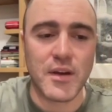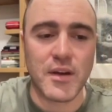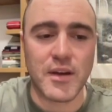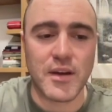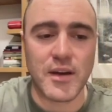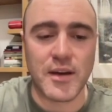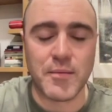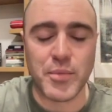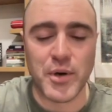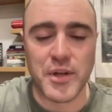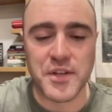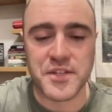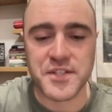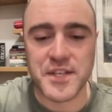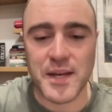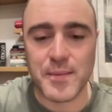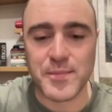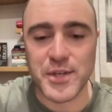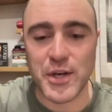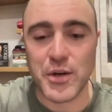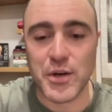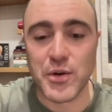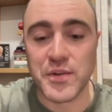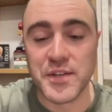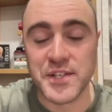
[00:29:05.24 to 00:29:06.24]
And by the same
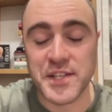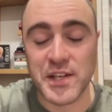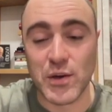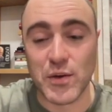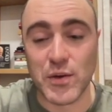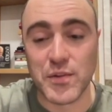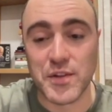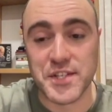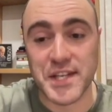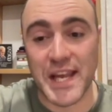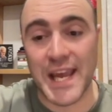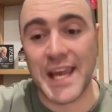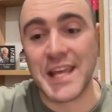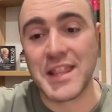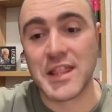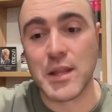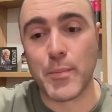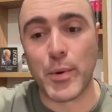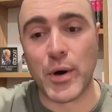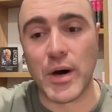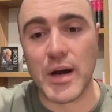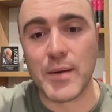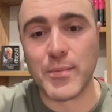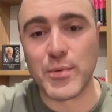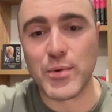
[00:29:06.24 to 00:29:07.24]
token, there's a lot that's in the
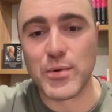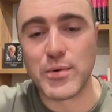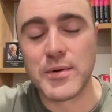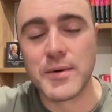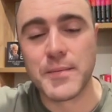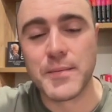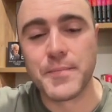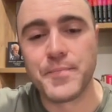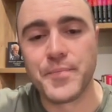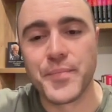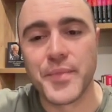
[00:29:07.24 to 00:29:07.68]
Bible